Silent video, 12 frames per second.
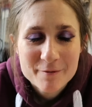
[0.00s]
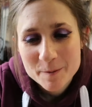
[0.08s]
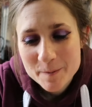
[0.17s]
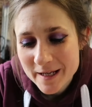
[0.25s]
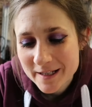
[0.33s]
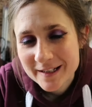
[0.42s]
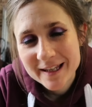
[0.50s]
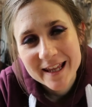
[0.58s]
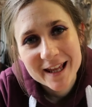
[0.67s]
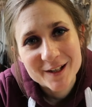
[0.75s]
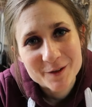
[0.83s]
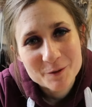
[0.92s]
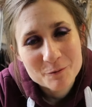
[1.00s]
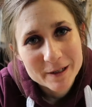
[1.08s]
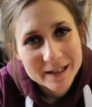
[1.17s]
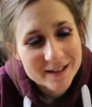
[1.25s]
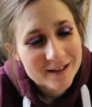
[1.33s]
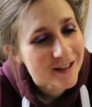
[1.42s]
We made it to the end of the
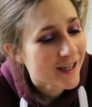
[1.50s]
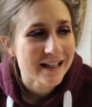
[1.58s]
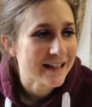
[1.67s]
week.